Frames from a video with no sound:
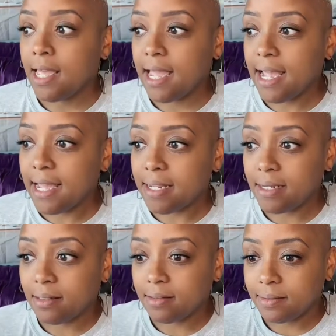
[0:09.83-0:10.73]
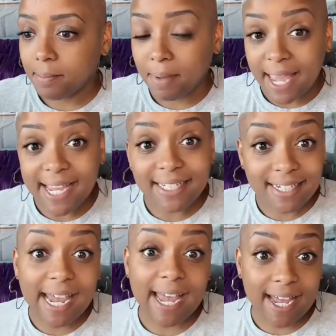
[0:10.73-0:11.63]
and bad
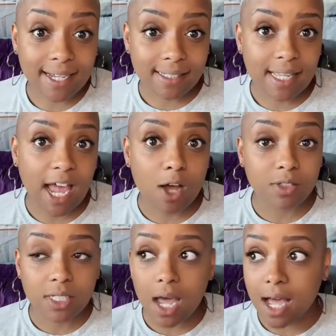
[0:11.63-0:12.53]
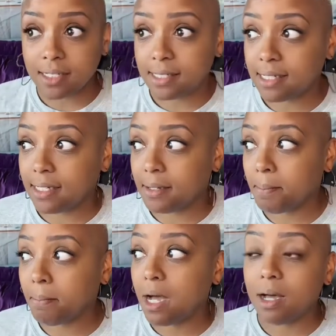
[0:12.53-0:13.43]
dads how toxic
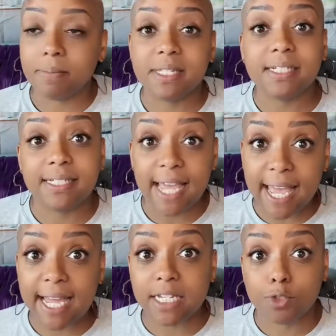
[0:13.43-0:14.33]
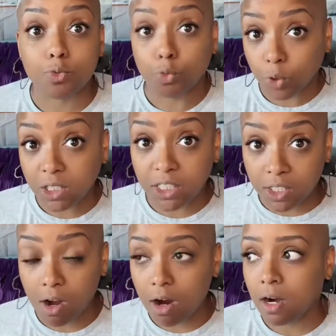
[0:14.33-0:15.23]
moms and dads really
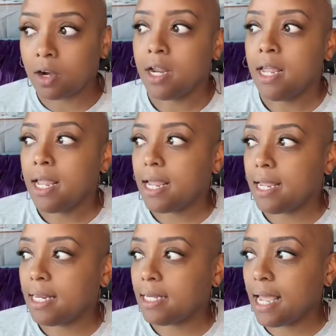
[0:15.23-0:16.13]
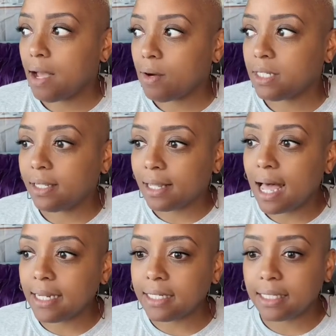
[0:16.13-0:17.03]
are and how a
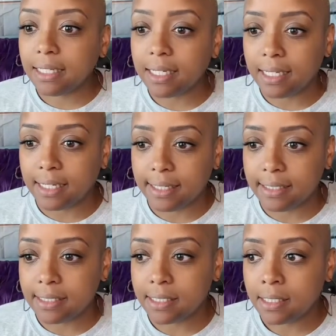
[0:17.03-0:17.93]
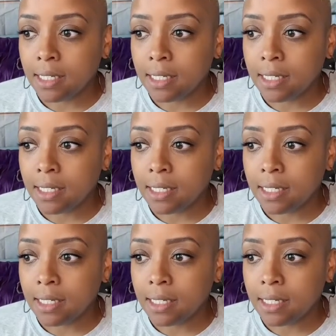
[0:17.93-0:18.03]
lot of kids